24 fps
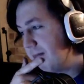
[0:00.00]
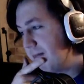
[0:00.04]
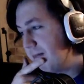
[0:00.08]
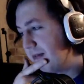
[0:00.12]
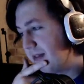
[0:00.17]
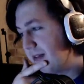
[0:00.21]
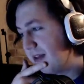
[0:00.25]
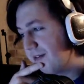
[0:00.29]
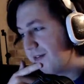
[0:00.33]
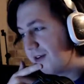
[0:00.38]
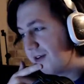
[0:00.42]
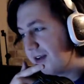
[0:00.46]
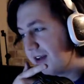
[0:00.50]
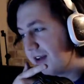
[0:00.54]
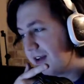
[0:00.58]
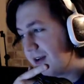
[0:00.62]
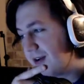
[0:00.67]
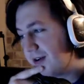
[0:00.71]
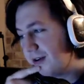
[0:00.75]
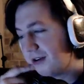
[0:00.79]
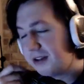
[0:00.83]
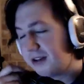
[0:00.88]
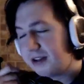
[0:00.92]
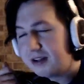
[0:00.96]
definitely
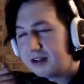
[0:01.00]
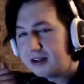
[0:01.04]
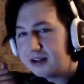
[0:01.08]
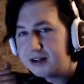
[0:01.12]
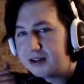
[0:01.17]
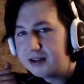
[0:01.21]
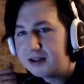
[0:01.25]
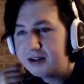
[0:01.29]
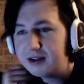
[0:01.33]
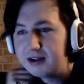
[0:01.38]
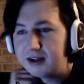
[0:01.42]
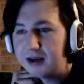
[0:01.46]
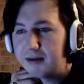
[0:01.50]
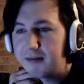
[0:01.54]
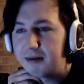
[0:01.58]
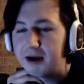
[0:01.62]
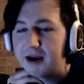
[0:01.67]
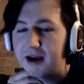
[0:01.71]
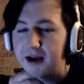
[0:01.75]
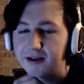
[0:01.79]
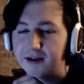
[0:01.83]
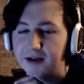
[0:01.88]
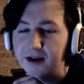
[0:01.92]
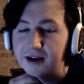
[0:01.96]
curious to get my
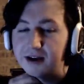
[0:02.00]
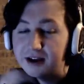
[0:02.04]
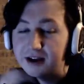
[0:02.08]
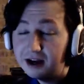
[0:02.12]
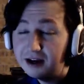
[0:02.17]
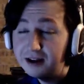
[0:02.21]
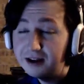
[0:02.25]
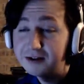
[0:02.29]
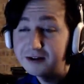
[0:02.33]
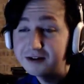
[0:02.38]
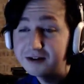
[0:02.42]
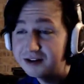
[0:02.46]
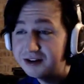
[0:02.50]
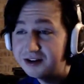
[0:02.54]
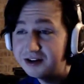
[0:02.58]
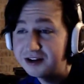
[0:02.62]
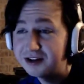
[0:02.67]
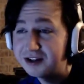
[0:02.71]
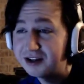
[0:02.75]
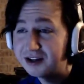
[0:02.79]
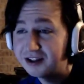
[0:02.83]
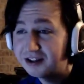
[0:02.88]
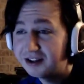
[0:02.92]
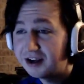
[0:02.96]
hands. It kind of looks
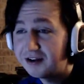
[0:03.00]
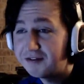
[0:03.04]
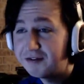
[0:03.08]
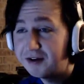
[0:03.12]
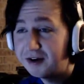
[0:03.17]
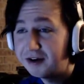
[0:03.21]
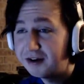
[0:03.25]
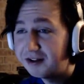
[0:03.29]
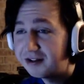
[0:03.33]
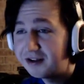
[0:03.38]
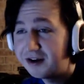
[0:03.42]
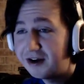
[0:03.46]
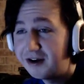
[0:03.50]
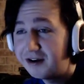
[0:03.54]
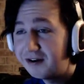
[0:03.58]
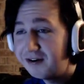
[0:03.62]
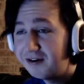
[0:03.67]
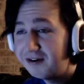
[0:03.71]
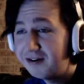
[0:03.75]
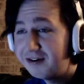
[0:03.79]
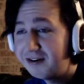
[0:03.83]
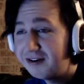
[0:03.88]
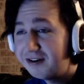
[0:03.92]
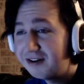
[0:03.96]
just like Sci-Fi
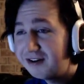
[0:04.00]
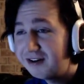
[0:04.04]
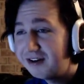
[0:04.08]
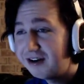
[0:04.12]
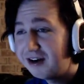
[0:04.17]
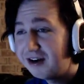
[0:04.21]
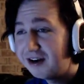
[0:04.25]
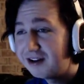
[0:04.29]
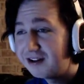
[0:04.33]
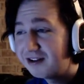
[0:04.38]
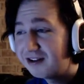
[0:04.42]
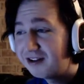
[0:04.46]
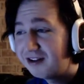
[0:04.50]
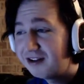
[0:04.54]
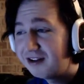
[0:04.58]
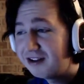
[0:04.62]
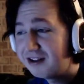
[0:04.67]
Dishonored, honestly.